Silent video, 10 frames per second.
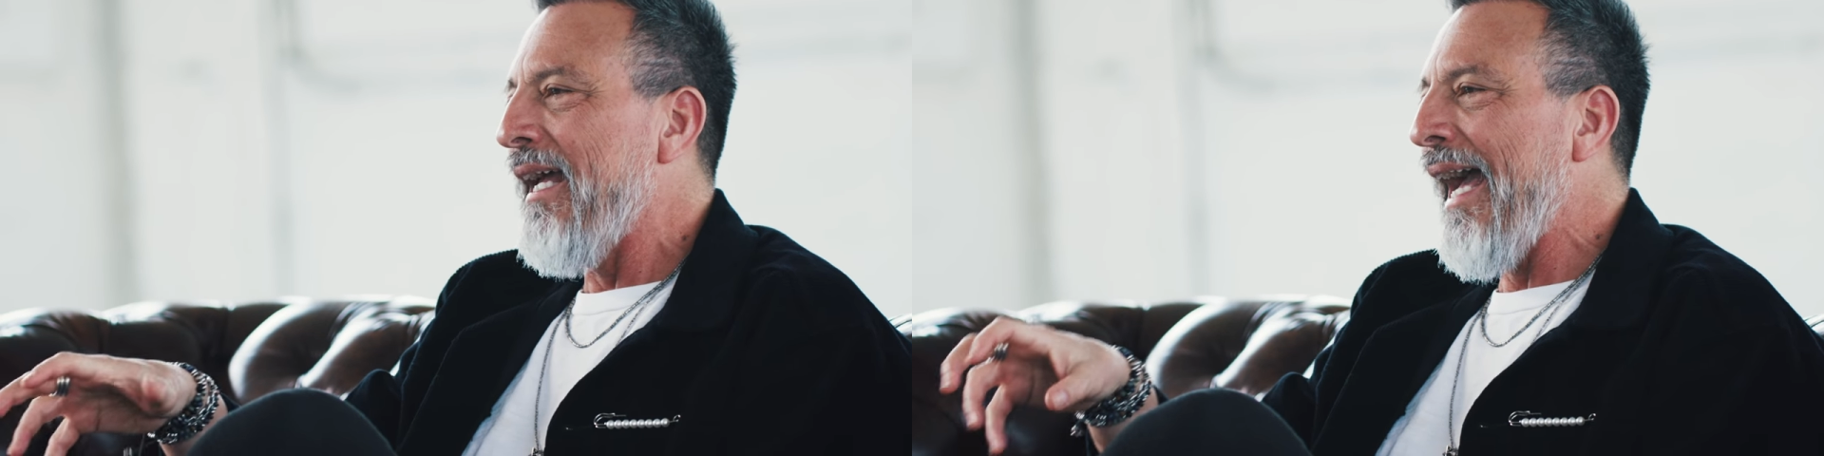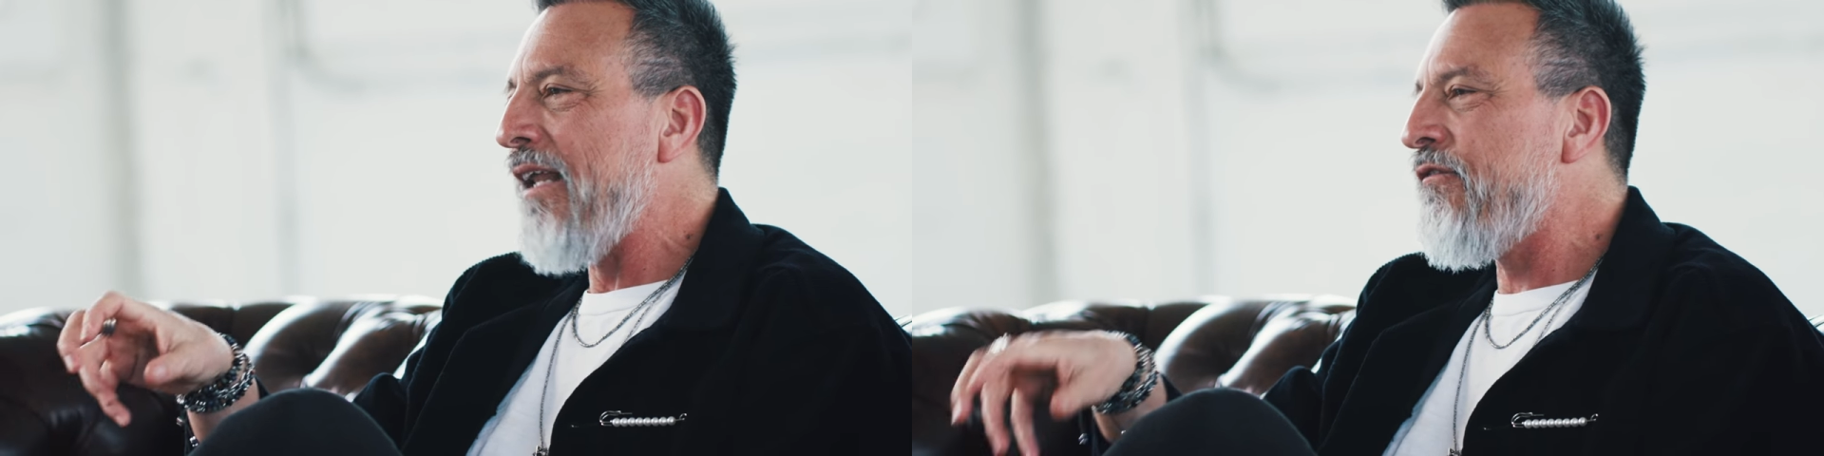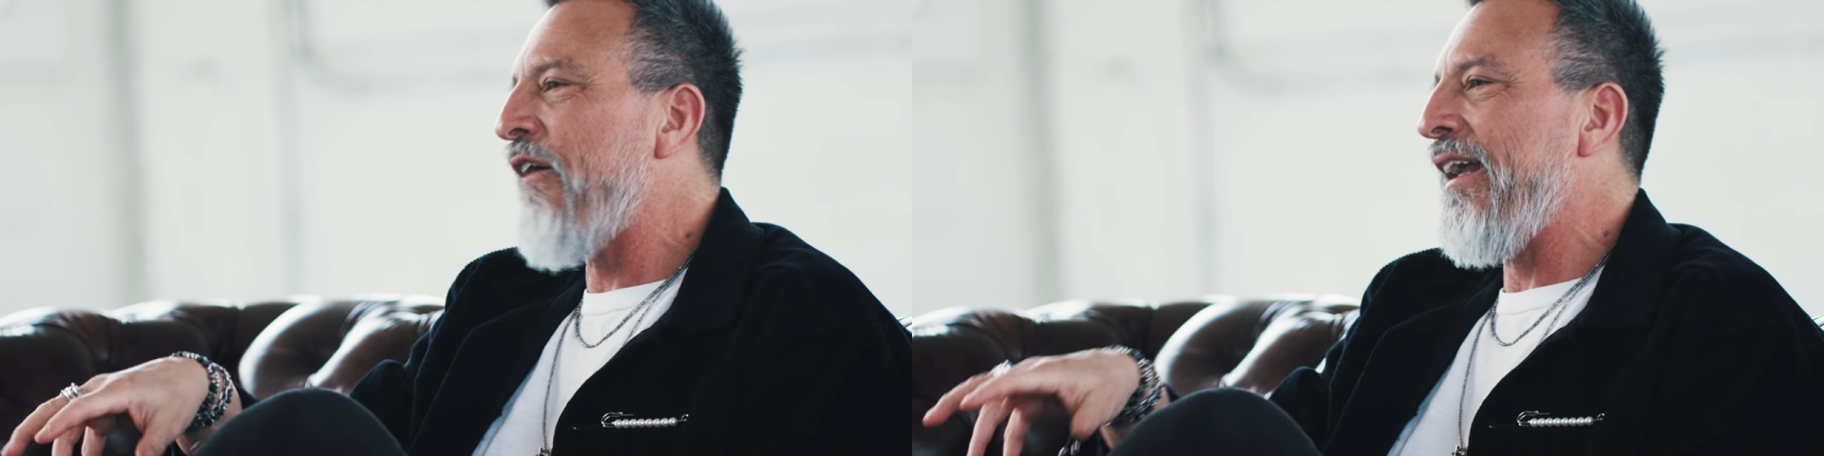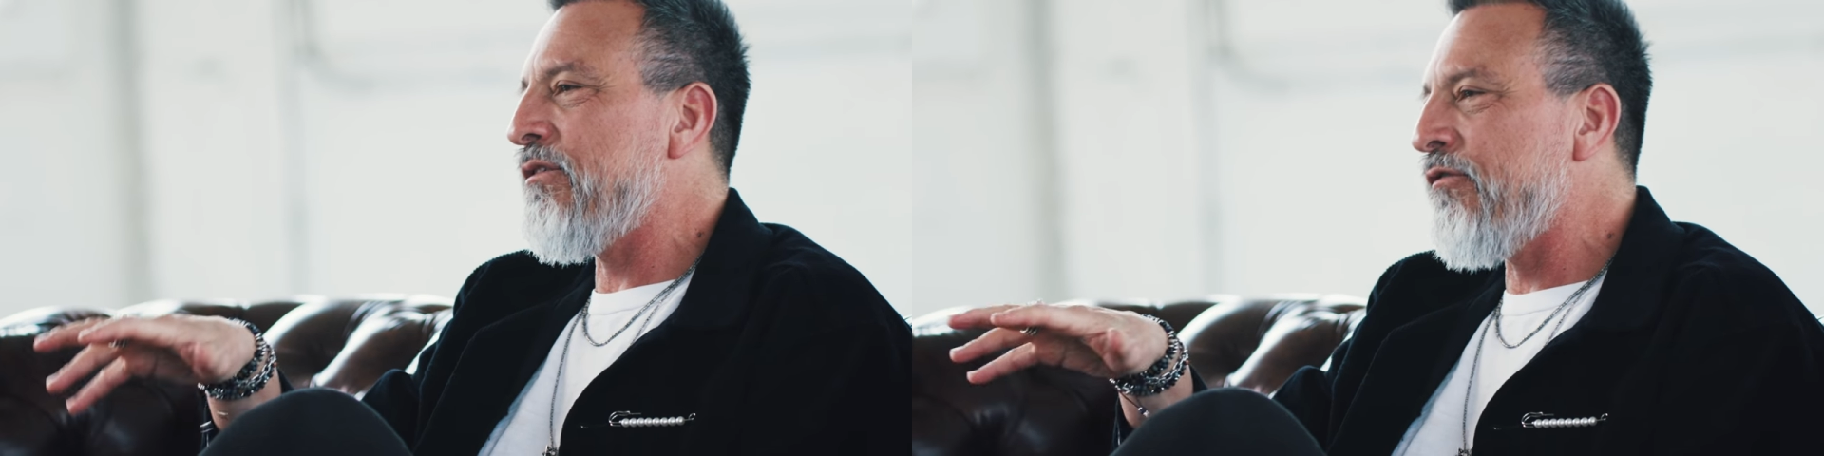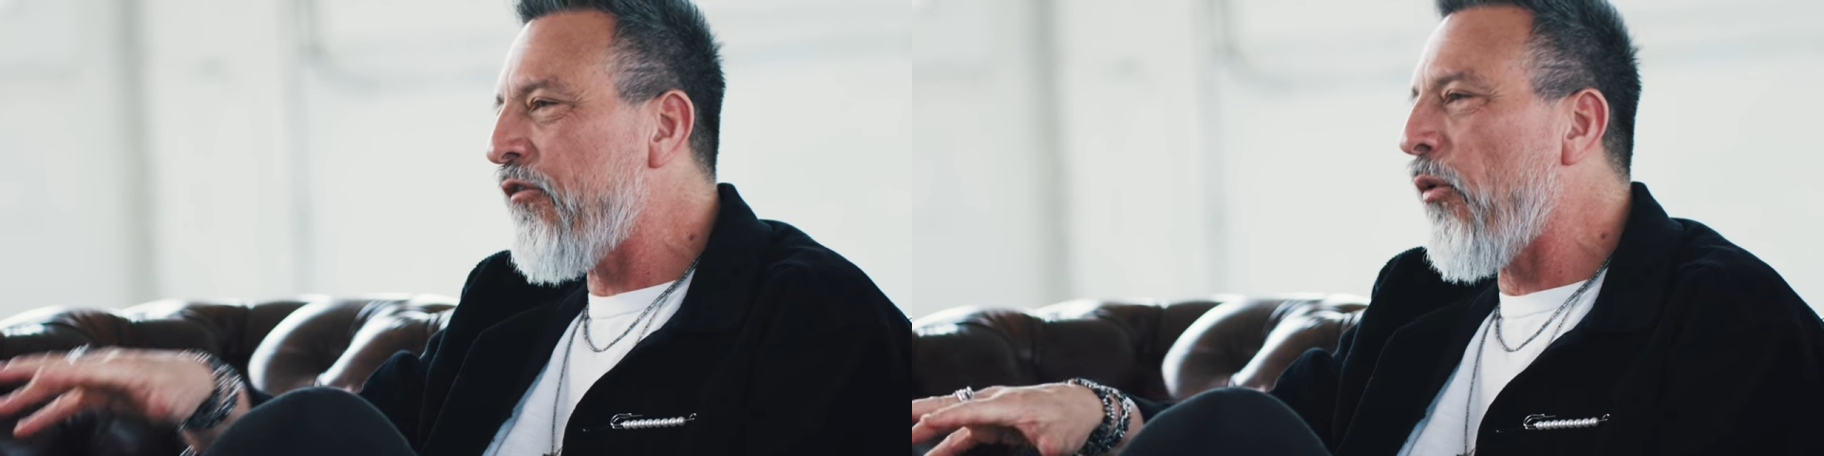and fights
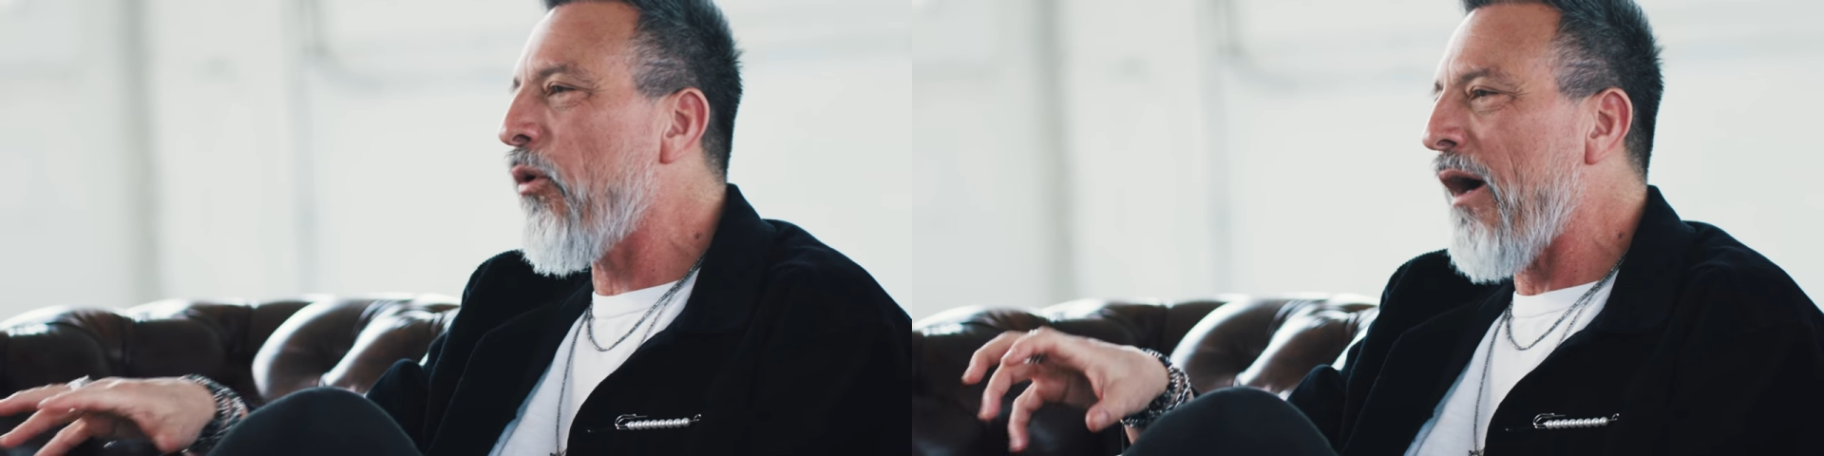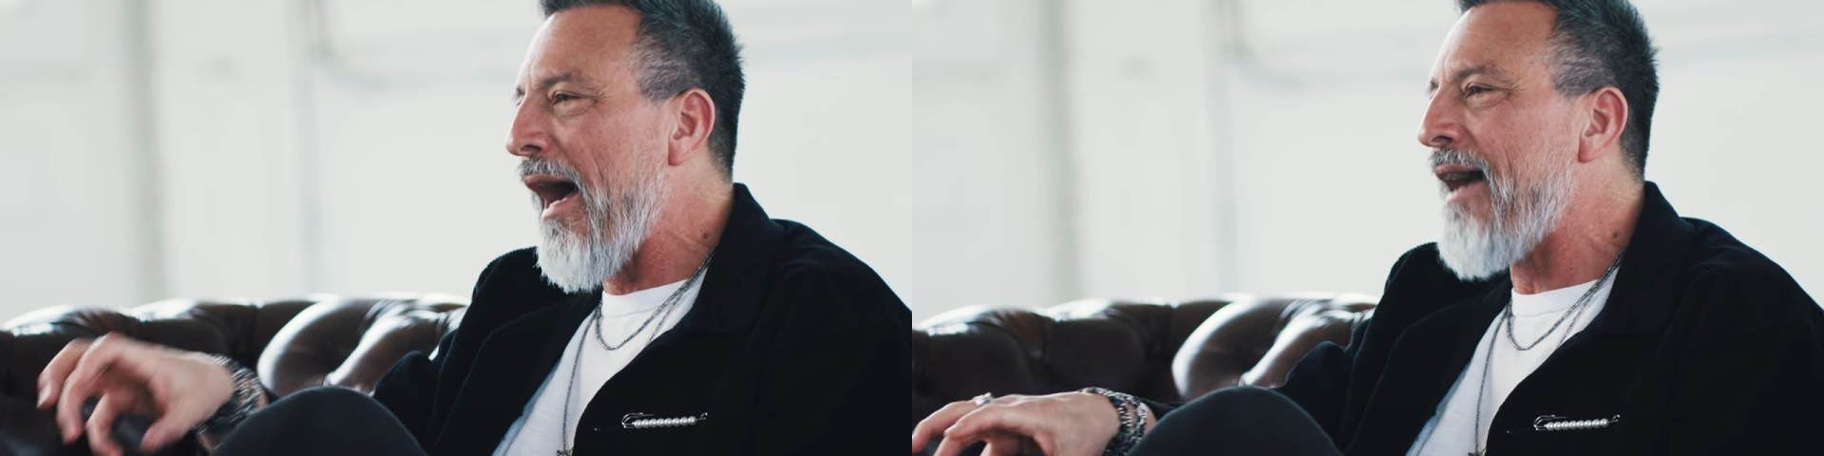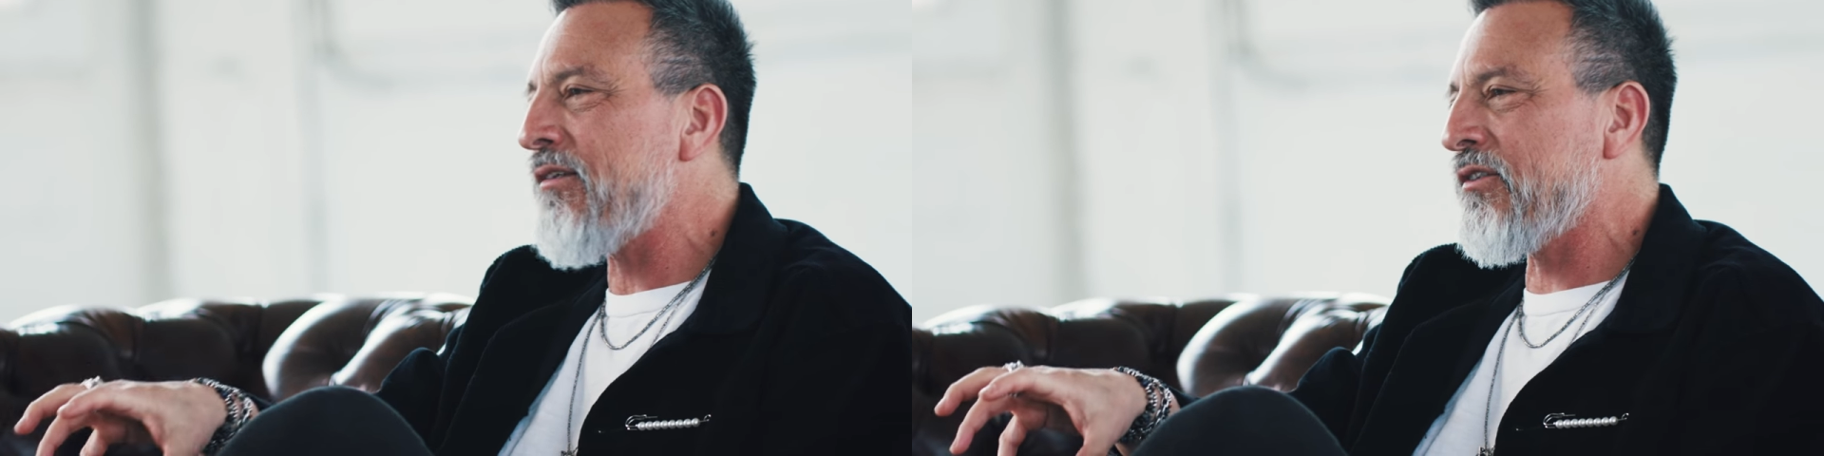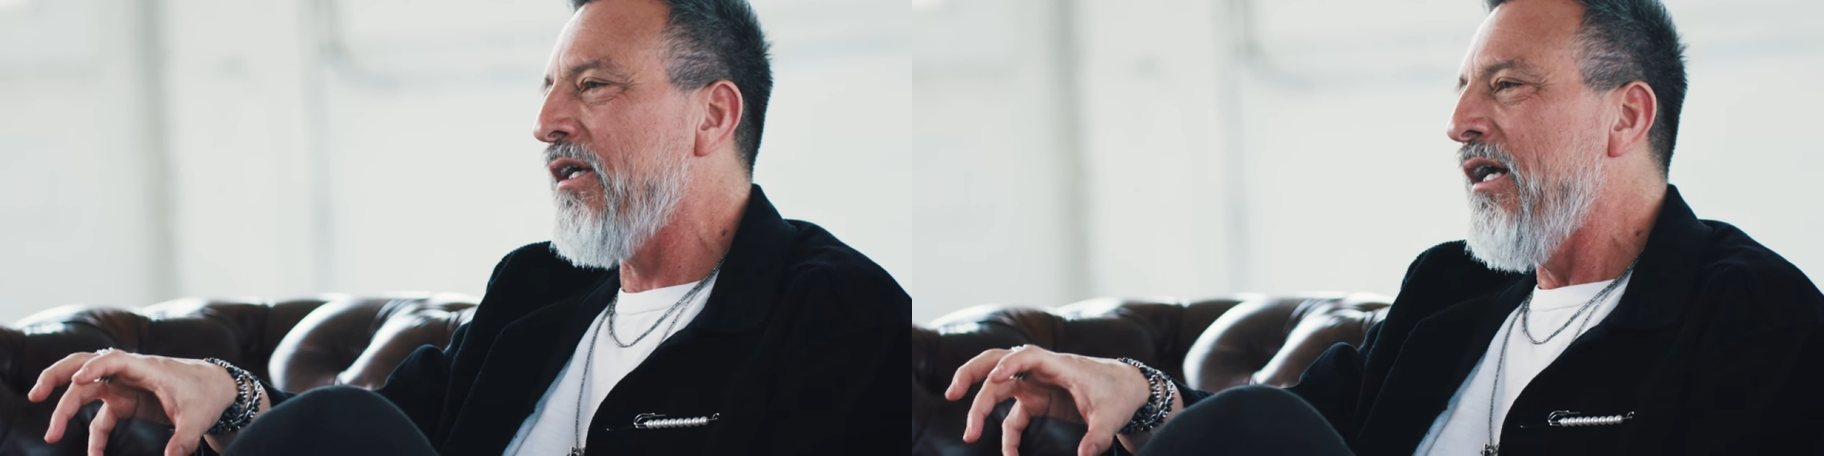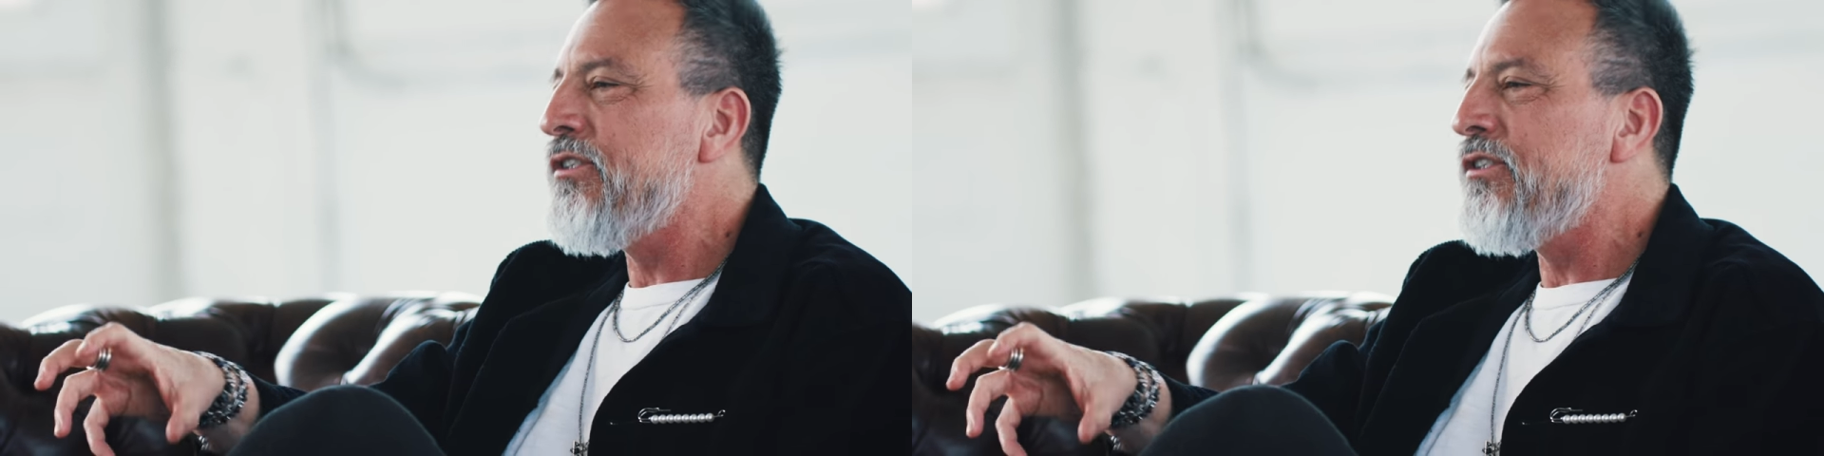for us